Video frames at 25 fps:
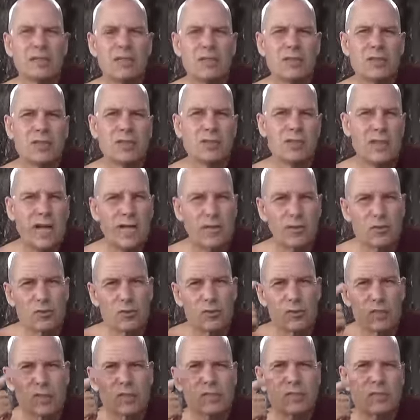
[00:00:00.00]
Desire to
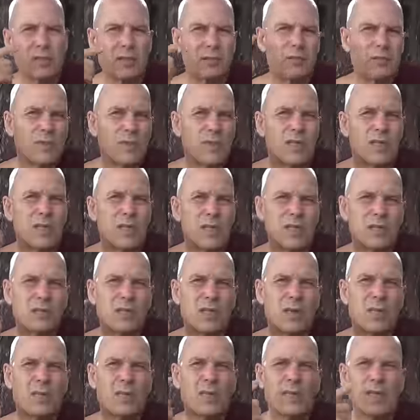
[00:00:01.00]
see something, hear
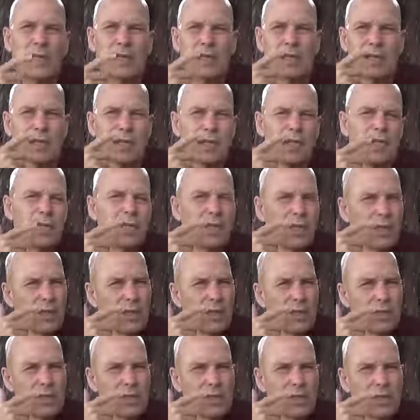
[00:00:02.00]
something,
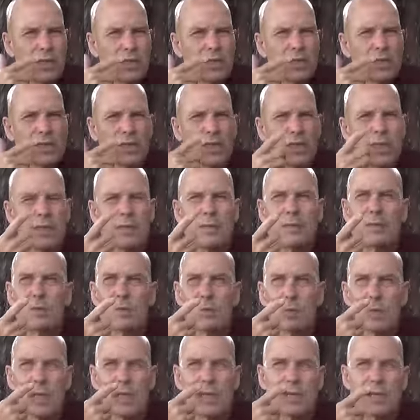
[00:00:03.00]

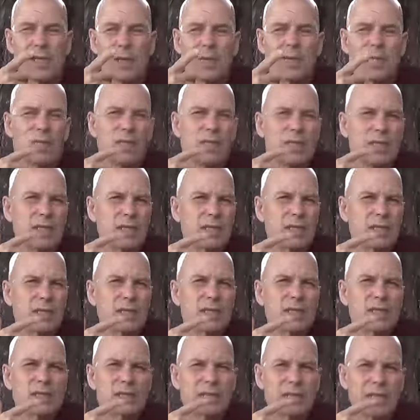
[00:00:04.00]
smell something,
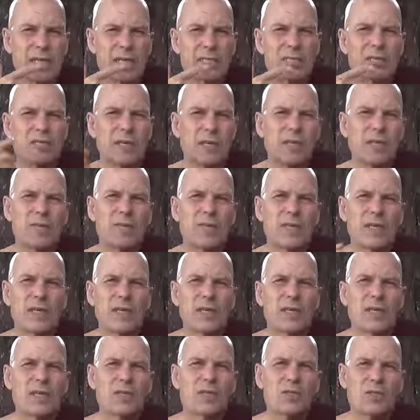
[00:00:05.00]
taste something,
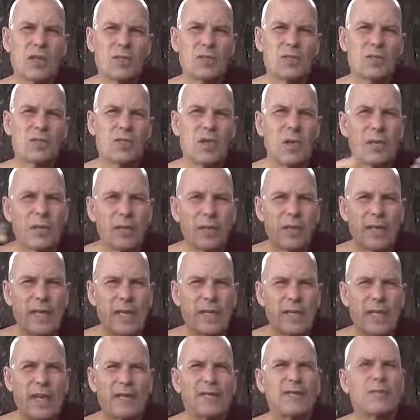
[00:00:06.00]
touch something,
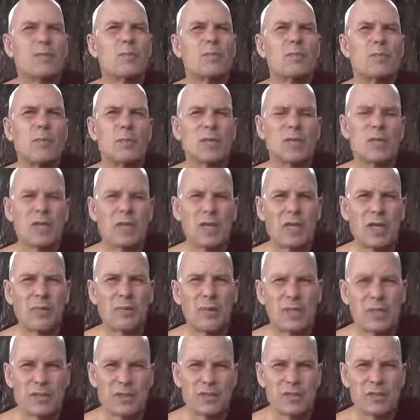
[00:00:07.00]
and have a particular
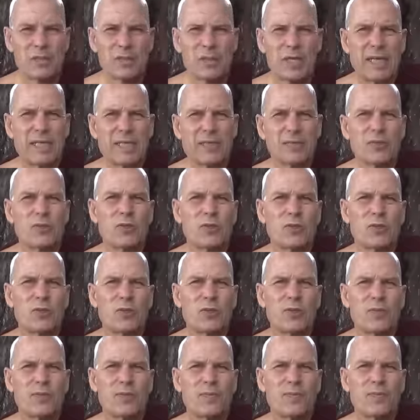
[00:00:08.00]
mental state or
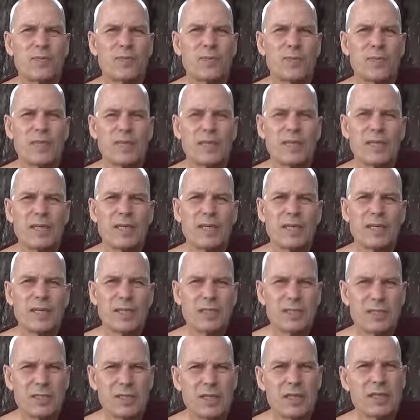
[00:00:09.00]
thought.
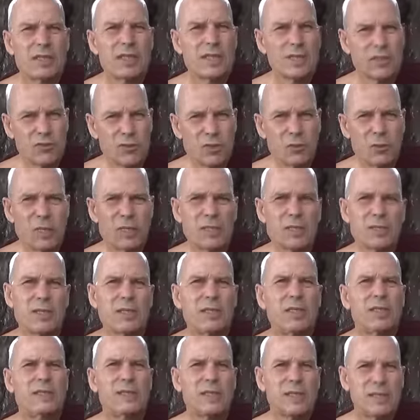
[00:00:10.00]
This detrimental,
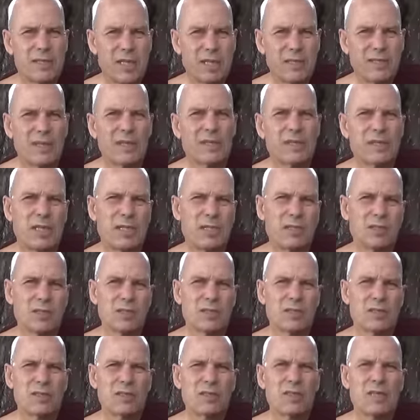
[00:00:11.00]

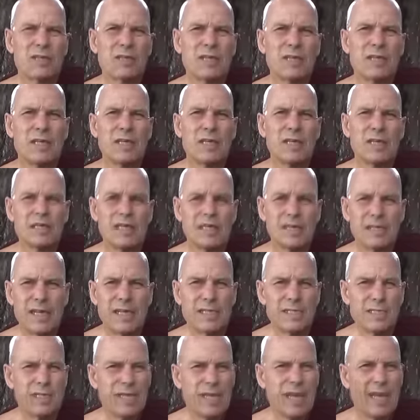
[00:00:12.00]
disadvantageous. Then
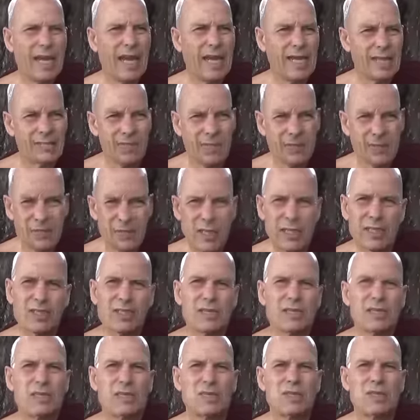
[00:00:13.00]
there's an
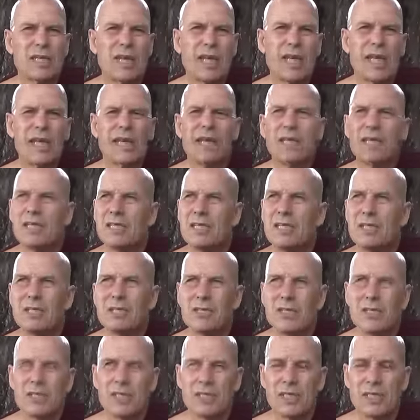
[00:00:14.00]
advantageous desire.
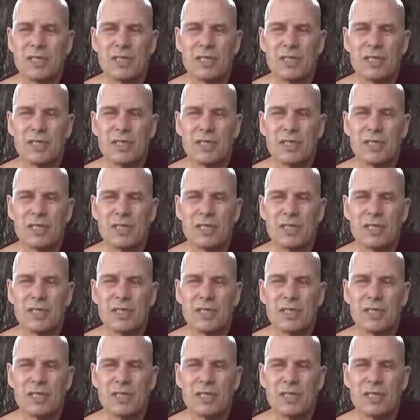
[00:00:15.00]
This is the